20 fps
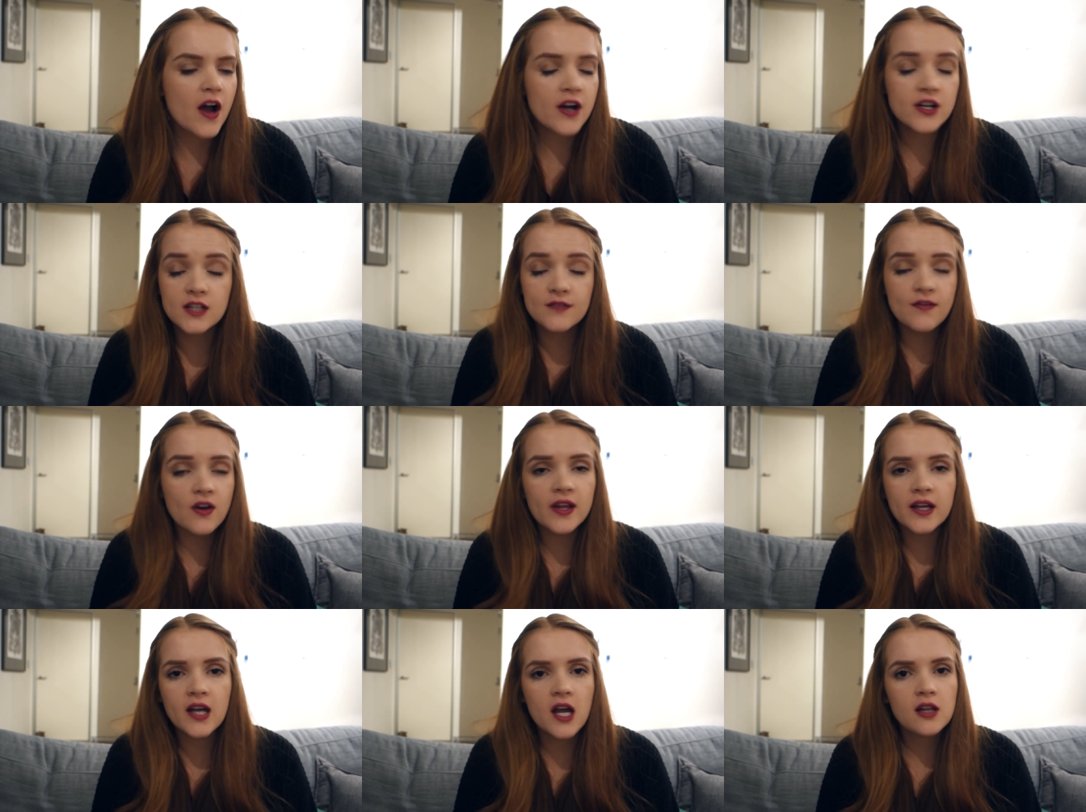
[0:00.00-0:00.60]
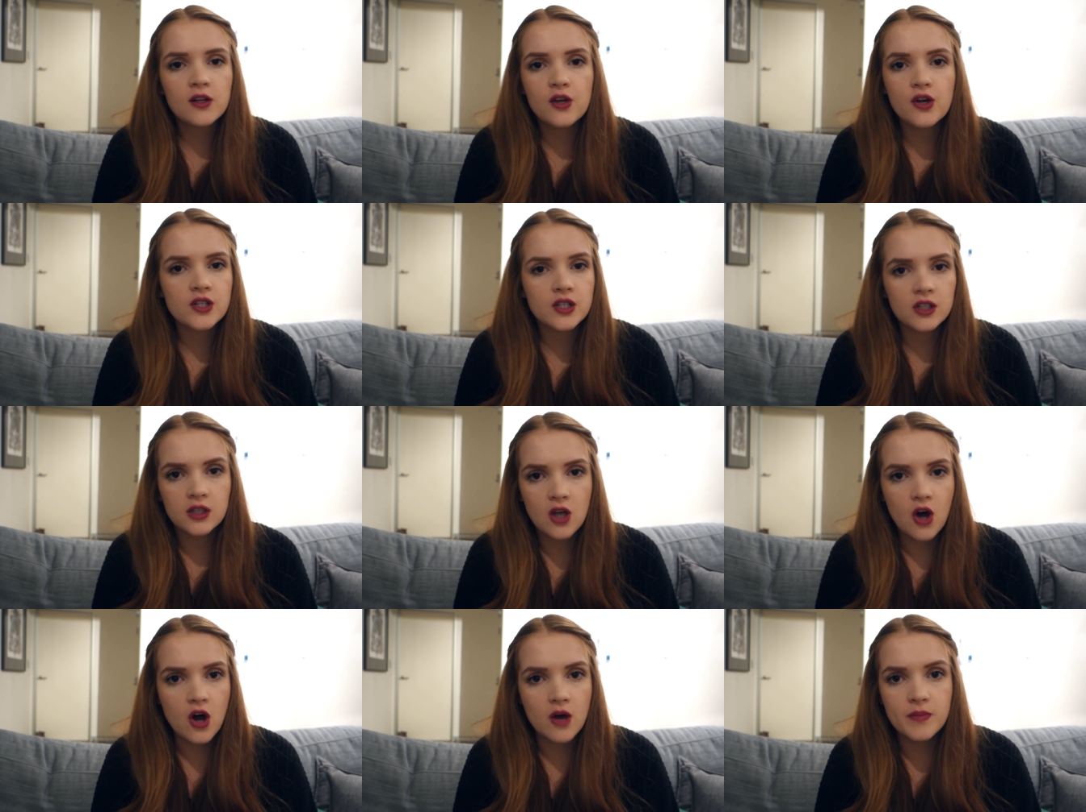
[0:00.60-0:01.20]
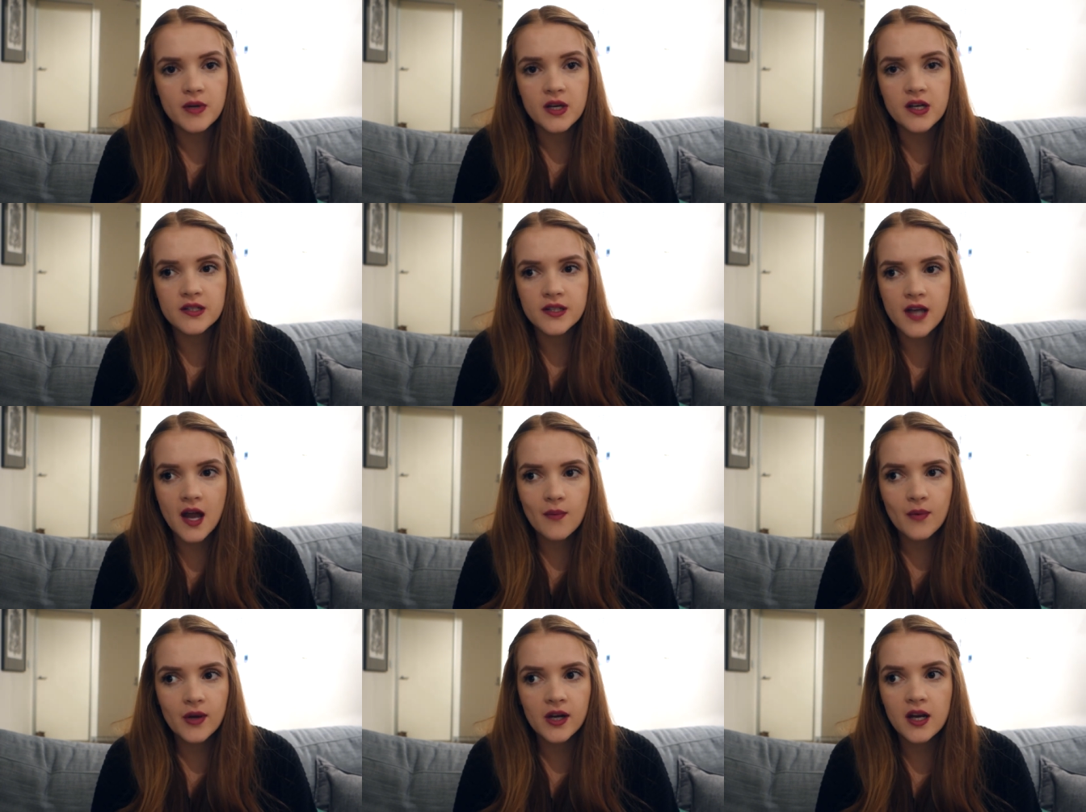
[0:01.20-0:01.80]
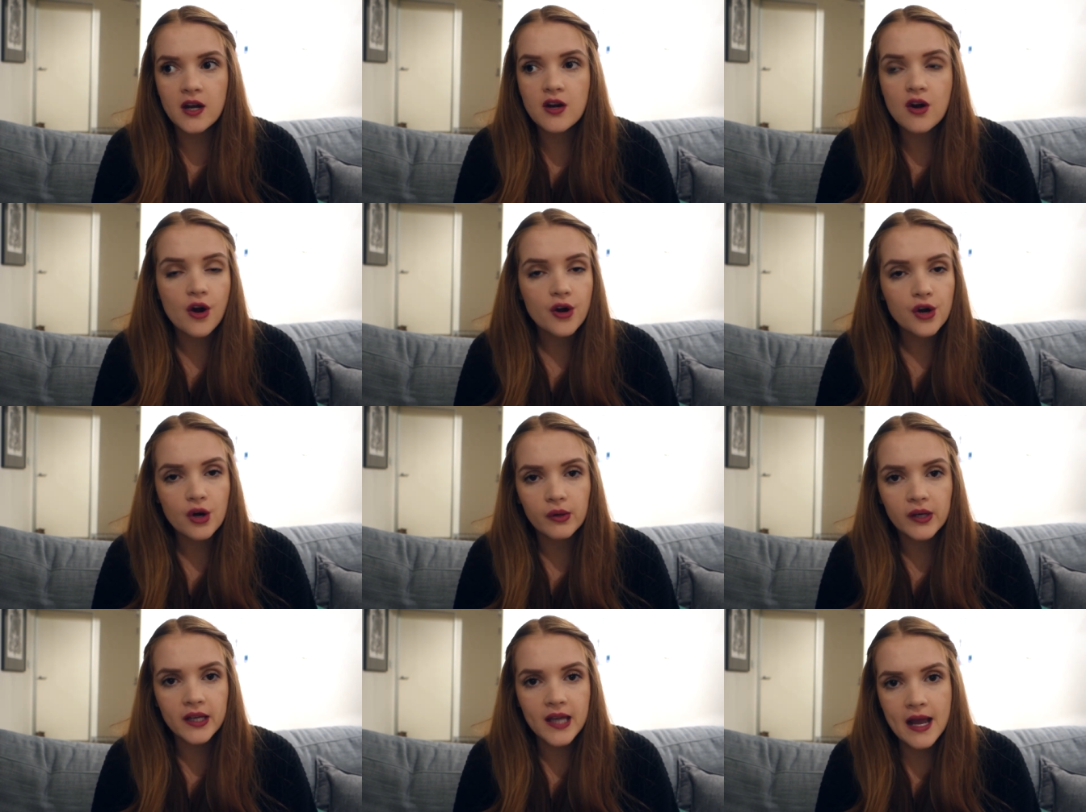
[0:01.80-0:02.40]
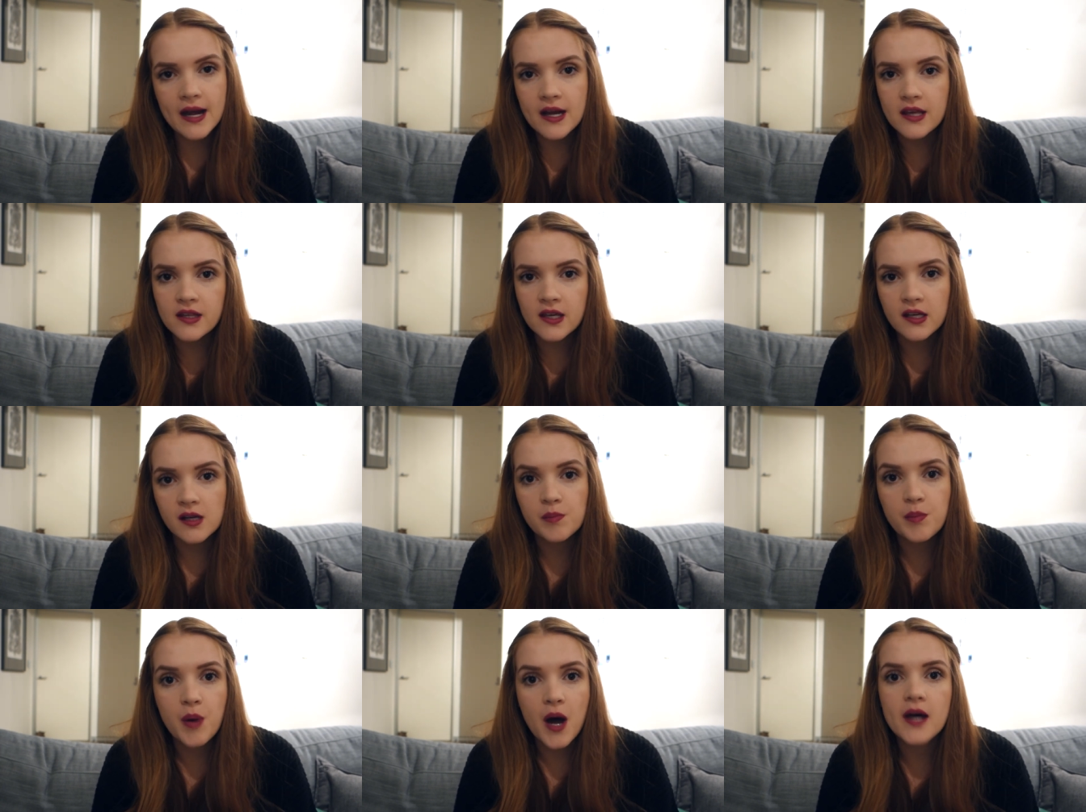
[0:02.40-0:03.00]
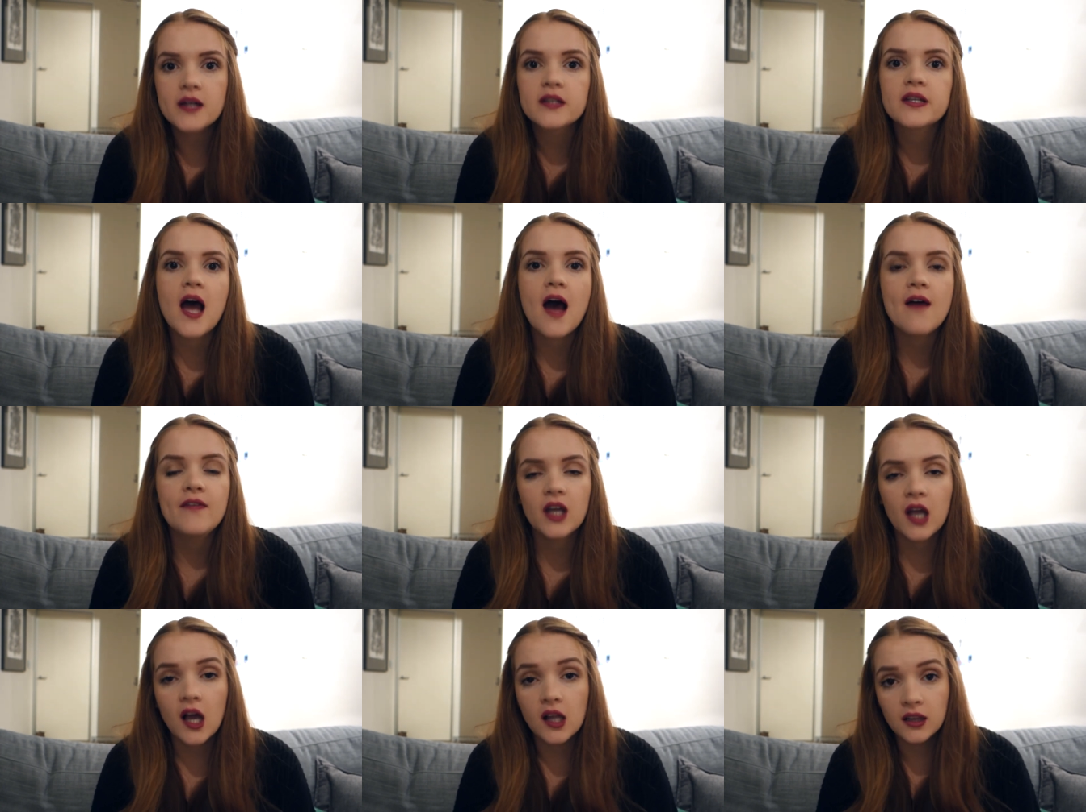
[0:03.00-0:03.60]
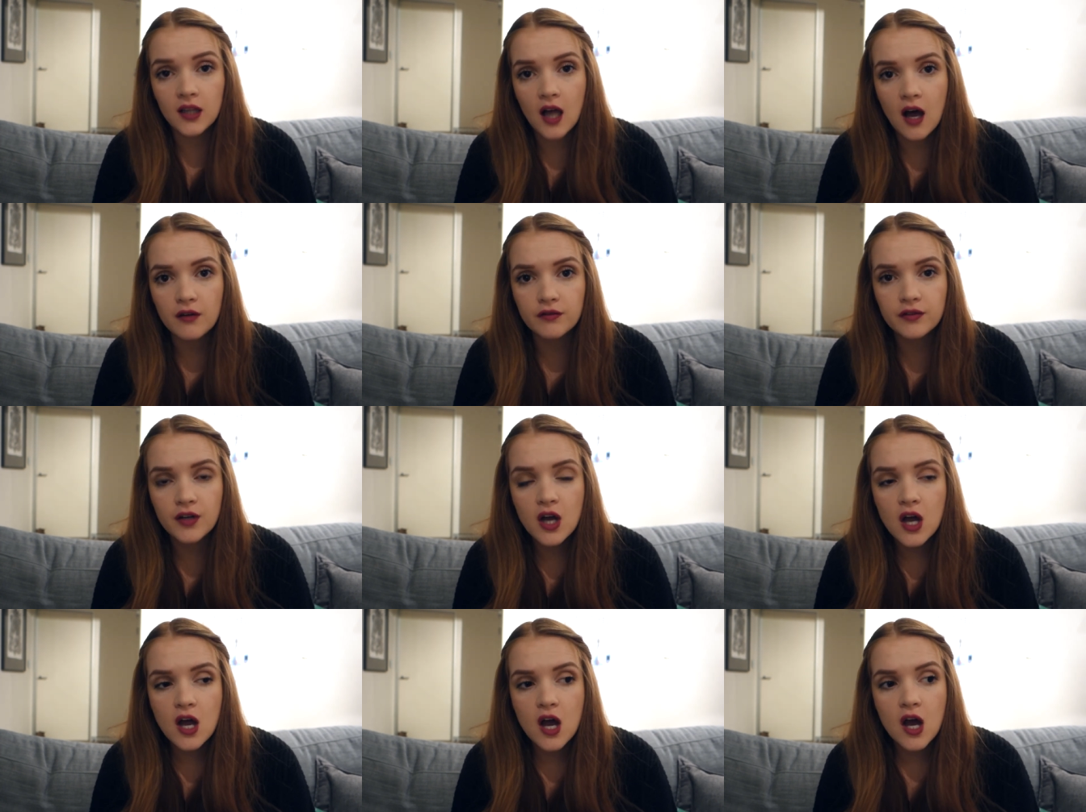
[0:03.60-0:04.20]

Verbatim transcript: I just felt like I learned a lot because I went in not knowing anything but having a love